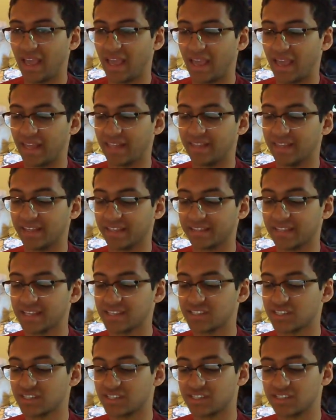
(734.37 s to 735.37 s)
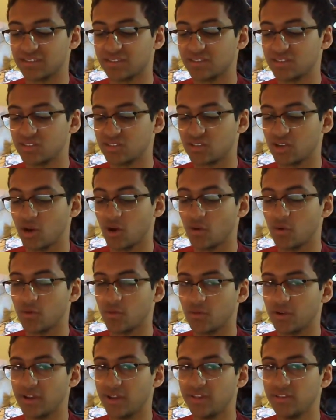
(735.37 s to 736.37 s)
And like that's just
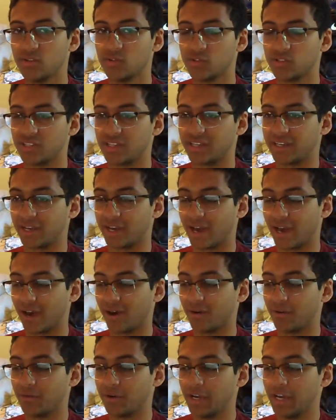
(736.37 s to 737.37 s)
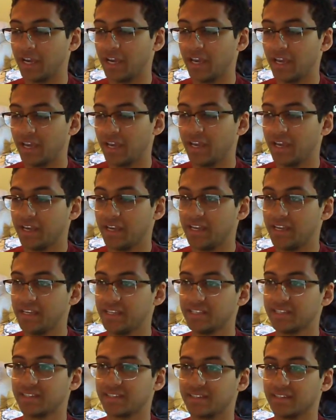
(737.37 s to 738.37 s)
so interesting how
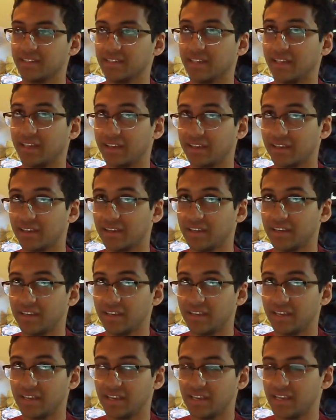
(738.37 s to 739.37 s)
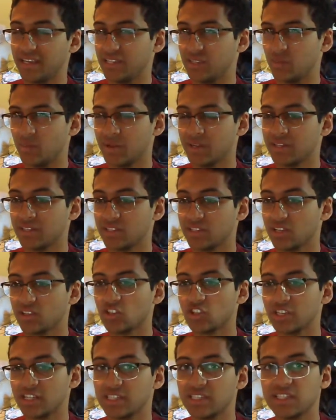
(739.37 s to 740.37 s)
he's like he's been
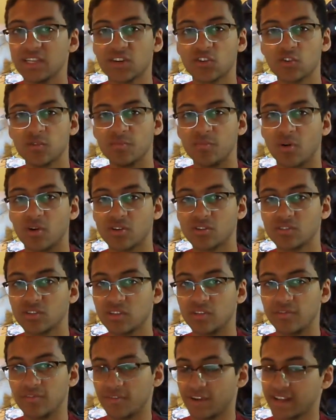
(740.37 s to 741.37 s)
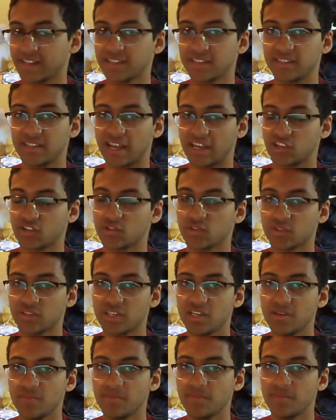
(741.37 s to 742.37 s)
such an integral part to the France national
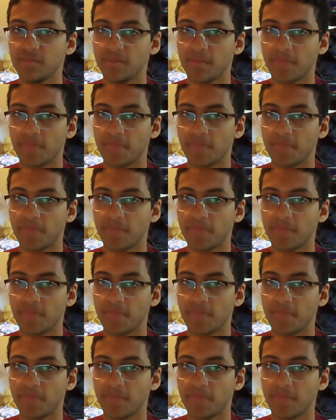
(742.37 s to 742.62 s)
team,